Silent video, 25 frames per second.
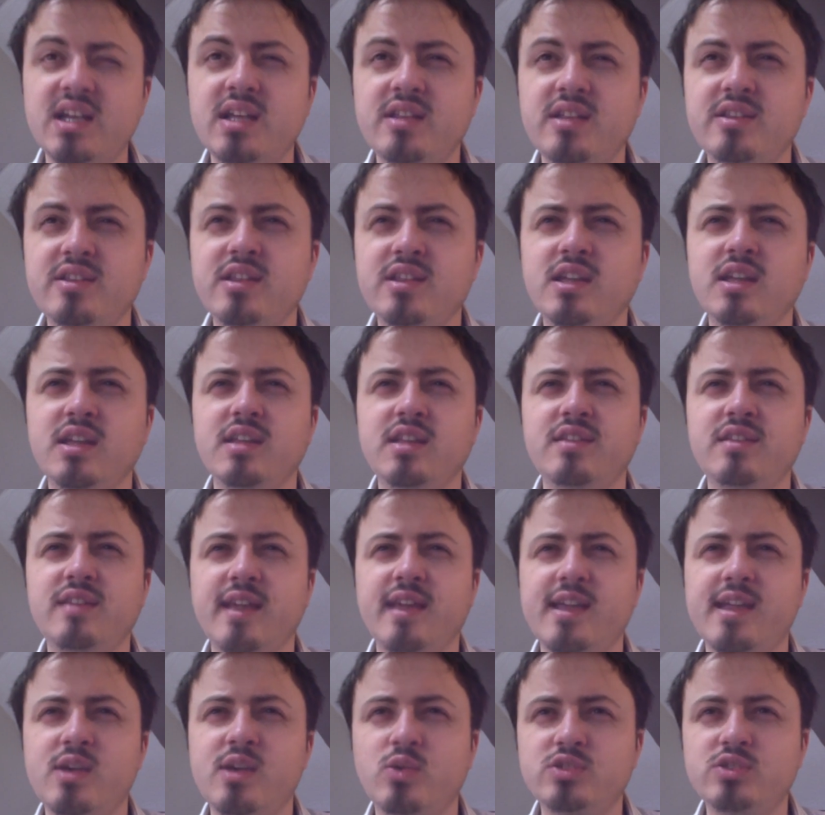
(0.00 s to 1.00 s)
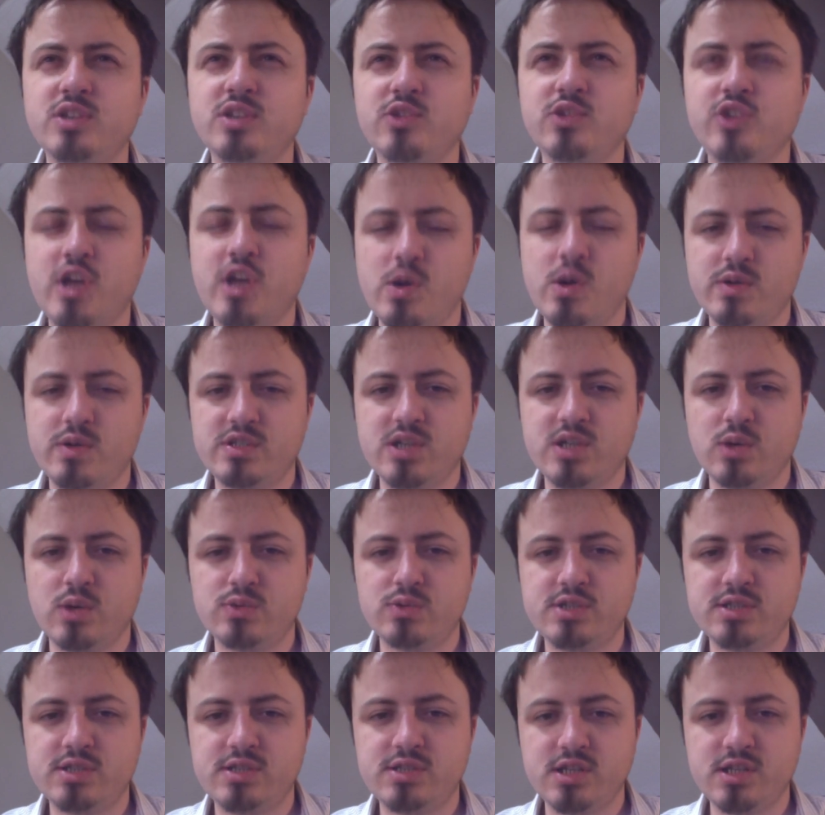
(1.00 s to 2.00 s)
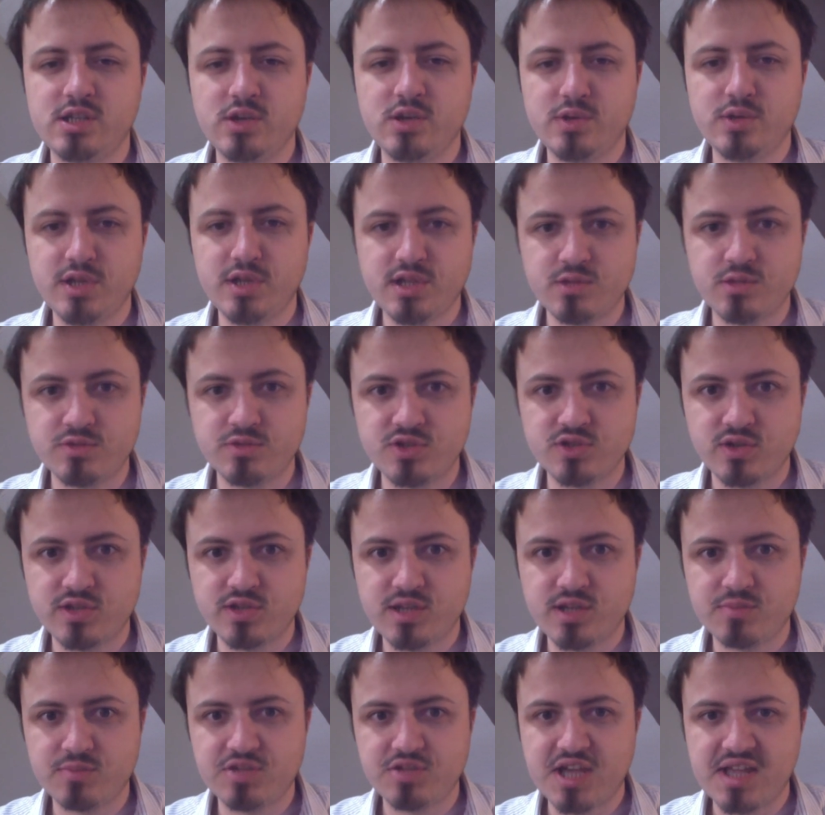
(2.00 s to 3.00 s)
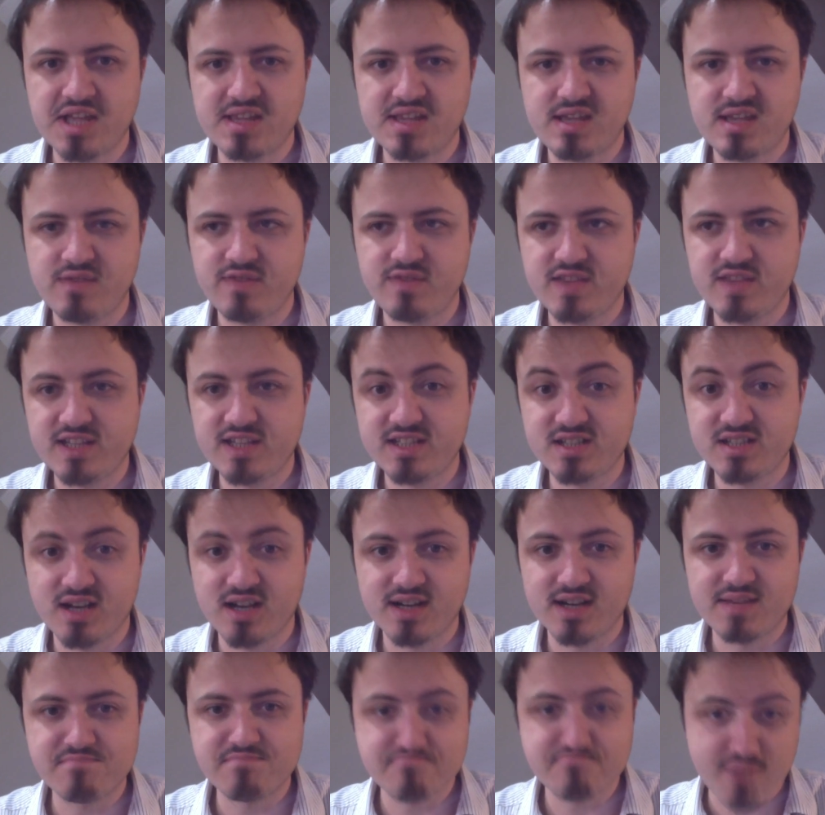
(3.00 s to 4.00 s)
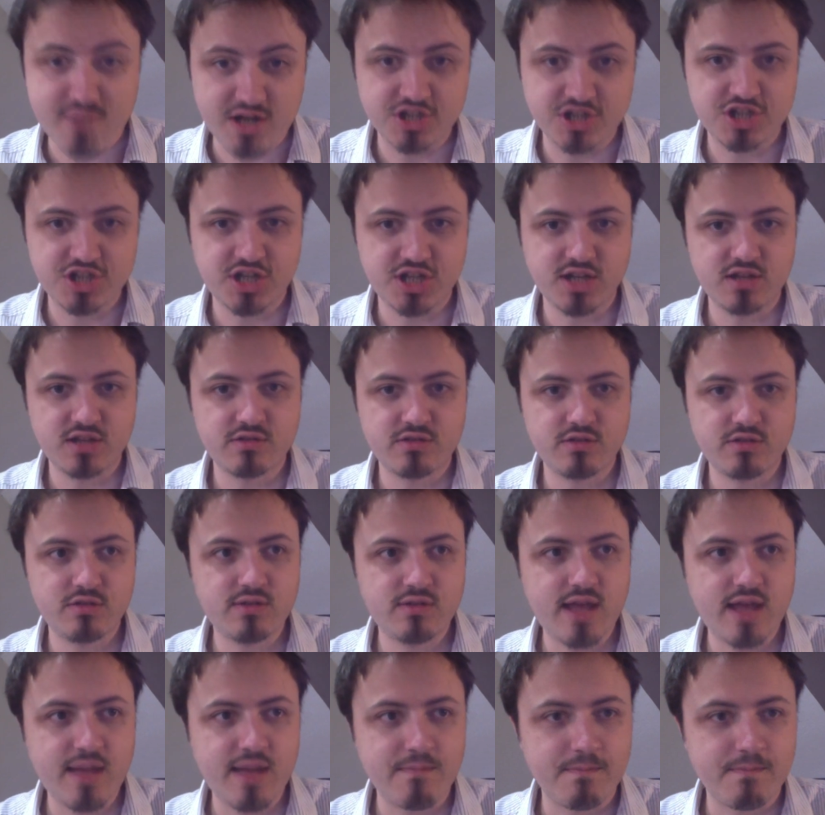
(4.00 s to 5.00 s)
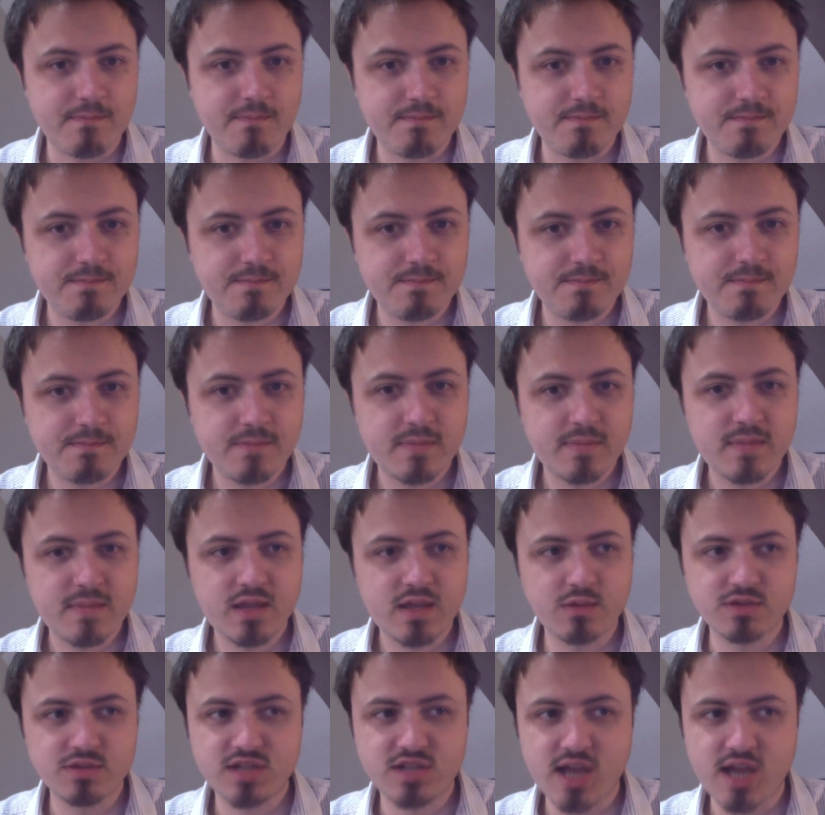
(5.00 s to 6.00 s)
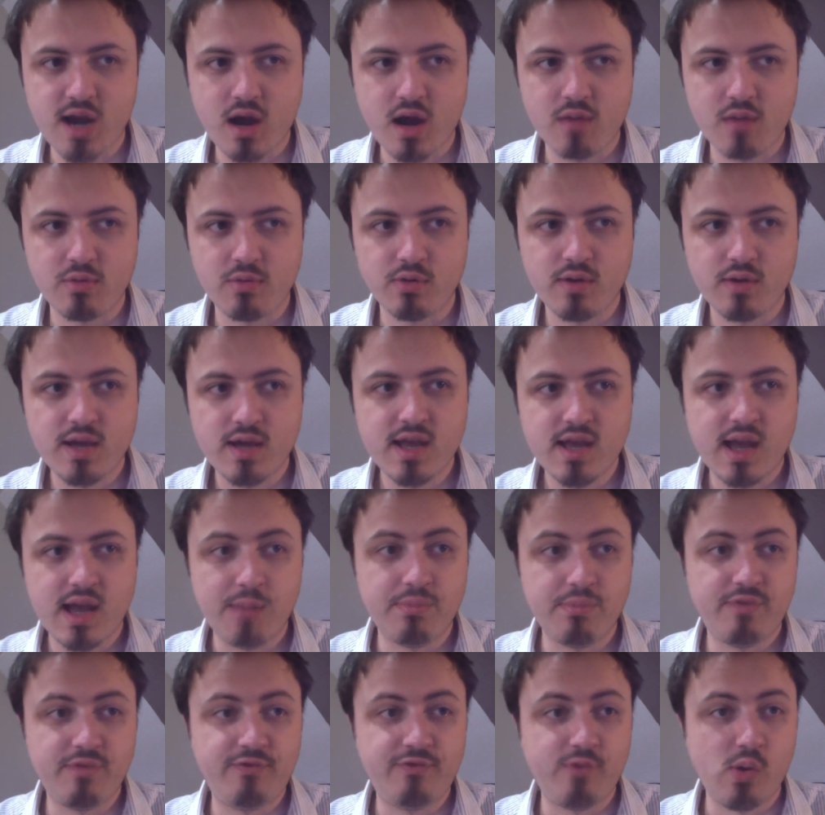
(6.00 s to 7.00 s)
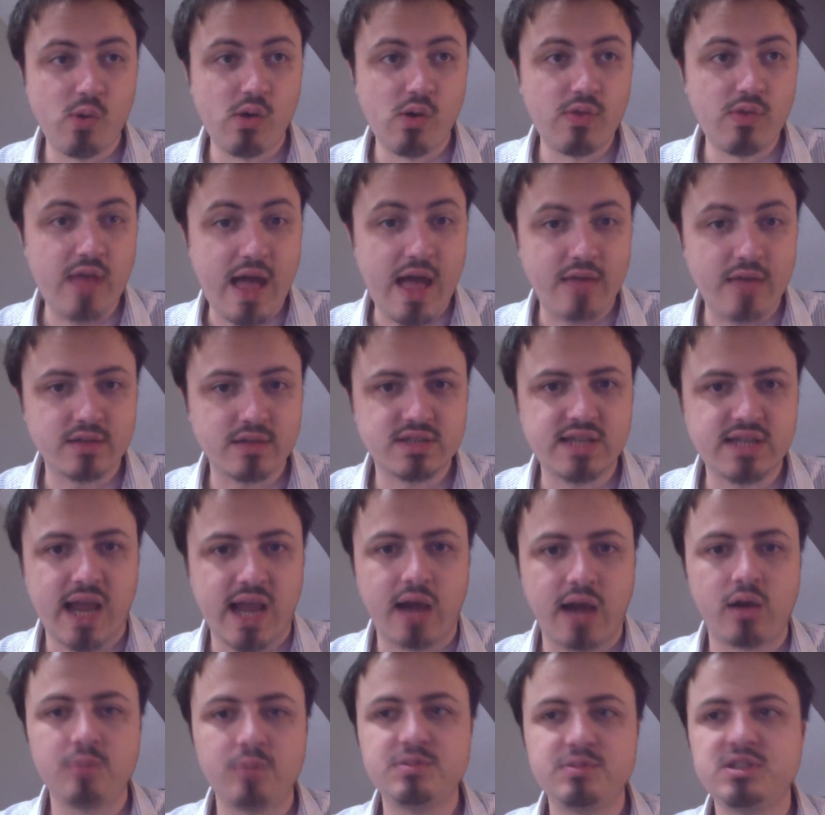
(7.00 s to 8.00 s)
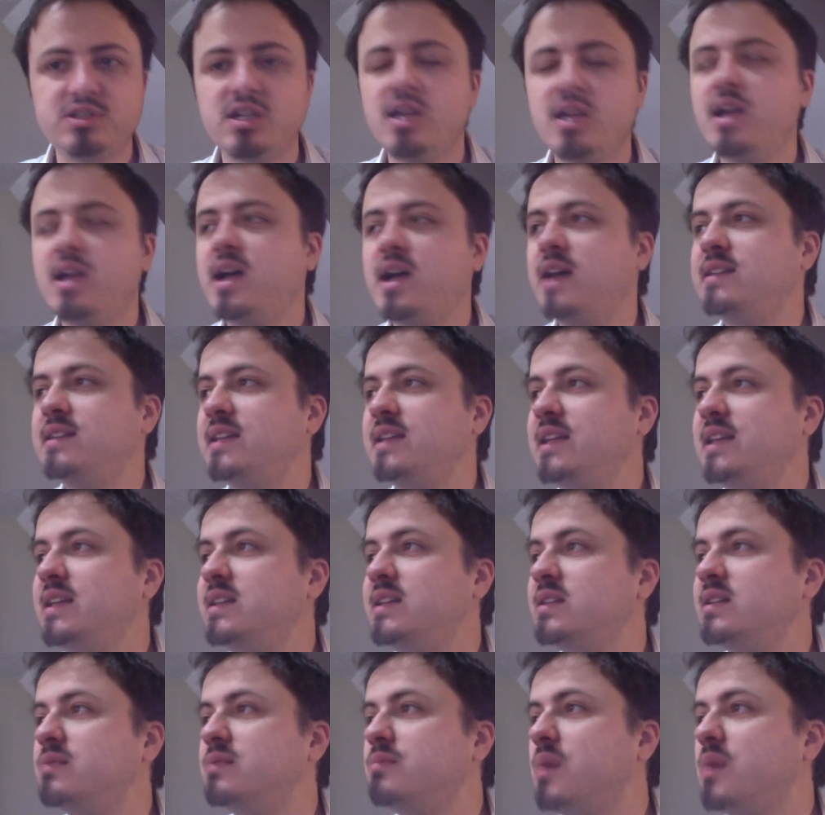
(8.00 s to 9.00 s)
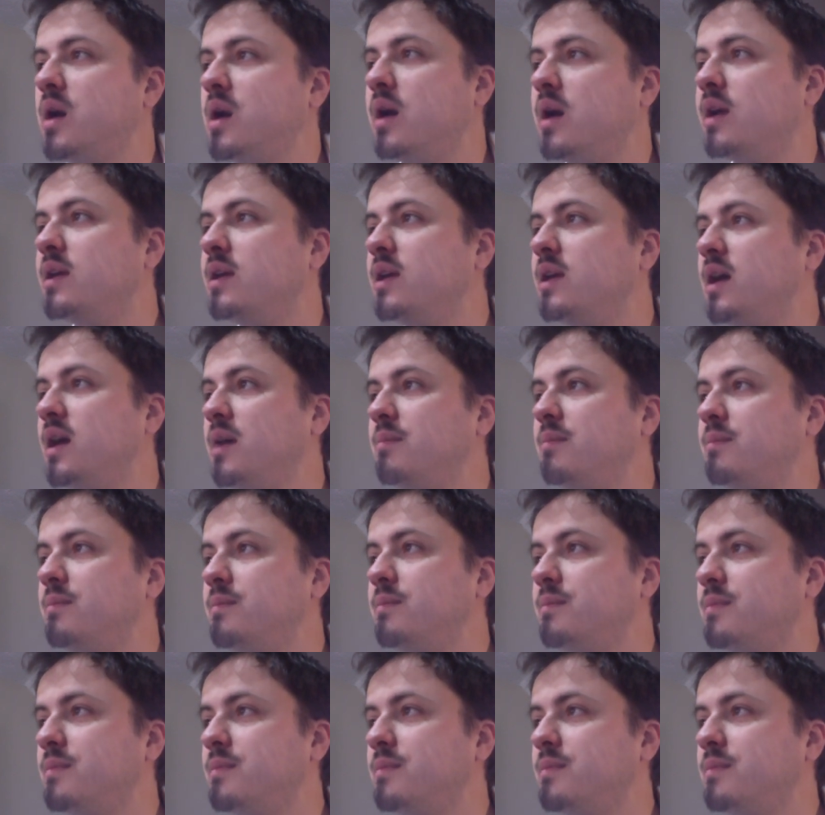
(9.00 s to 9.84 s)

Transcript: they also co-assaulted the unit that was on the objective, and they started munching through them. It was terrible. And before that, the Scarabs had eaten my